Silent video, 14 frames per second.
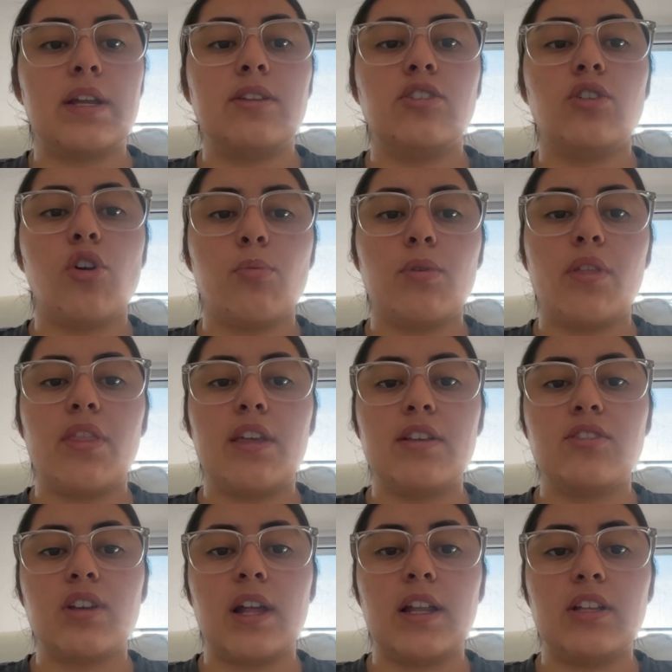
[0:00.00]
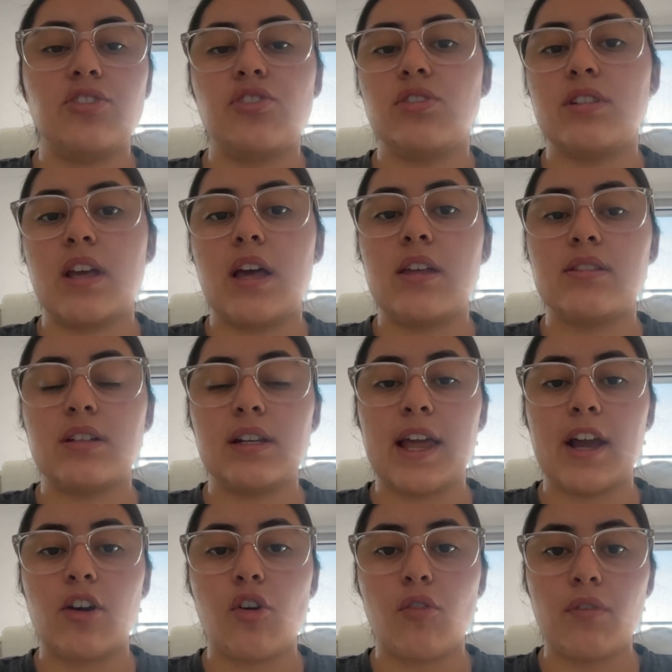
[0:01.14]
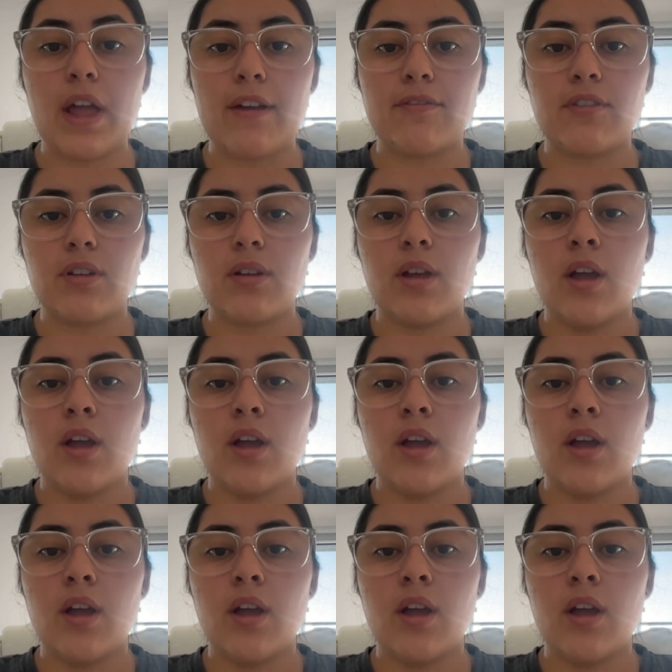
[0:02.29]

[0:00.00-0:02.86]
interpret these challenges as a lack of effort,